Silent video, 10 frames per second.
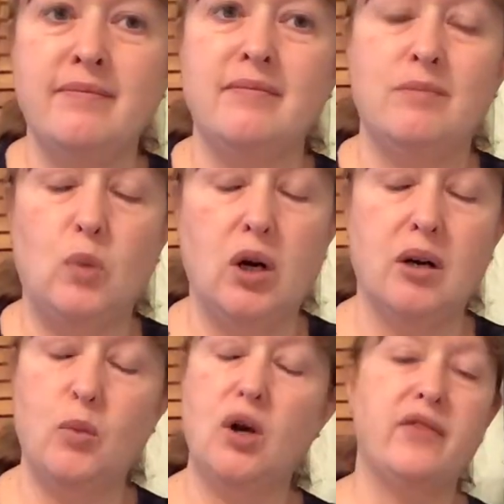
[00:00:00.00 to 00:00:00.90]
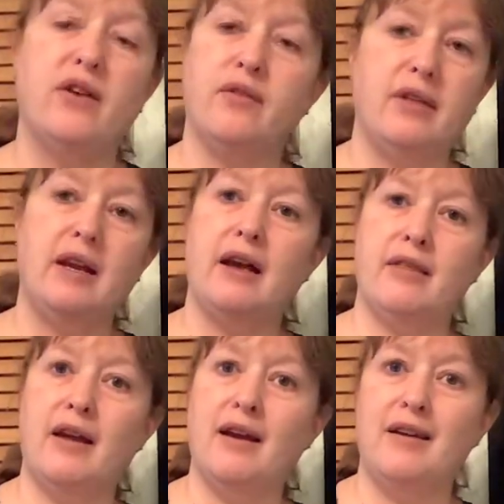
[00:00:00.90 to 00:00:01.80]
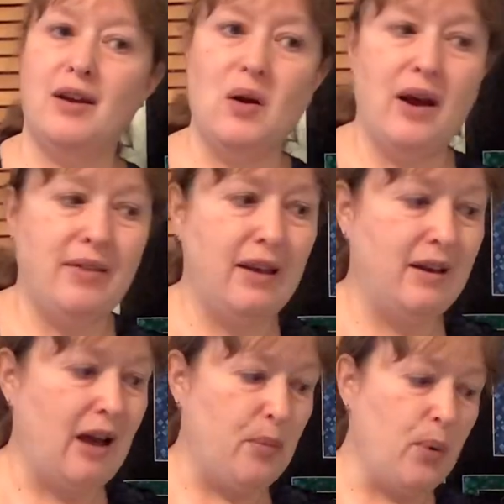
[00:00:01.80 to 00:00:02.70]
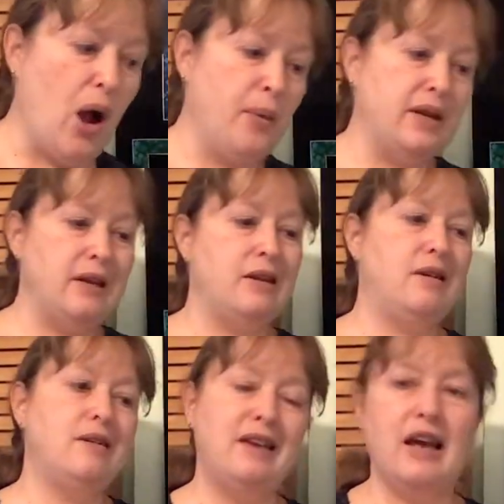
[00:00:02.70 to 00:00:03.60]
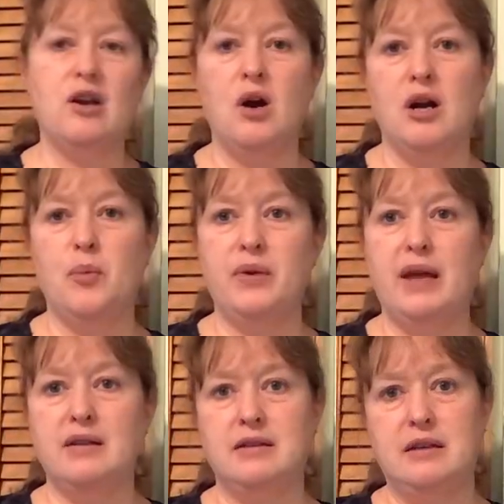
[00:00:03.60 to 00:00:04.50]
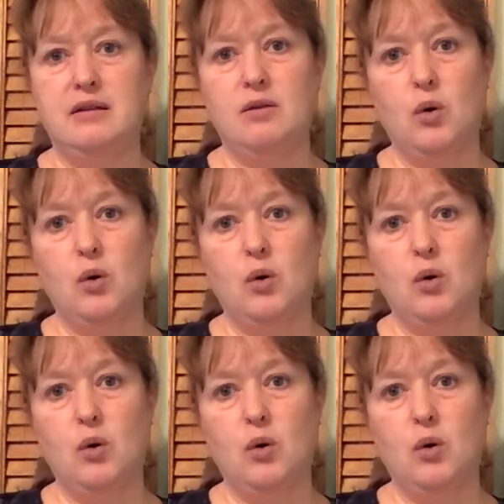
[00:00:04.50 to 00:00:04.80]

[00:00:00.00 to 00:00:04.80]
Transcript: of everything. I think I probably did get caught up in that seed